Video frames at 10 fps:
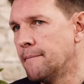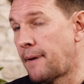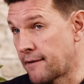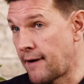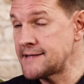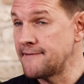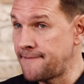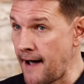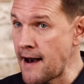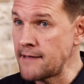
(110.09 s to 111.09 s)
by the rise in
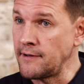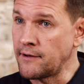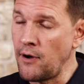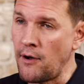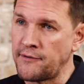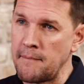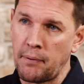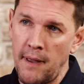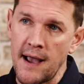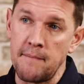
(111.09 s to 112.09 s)
financing costs
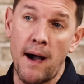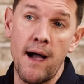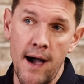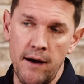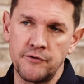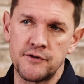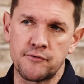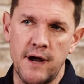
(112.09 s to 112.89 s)
implied by higher interest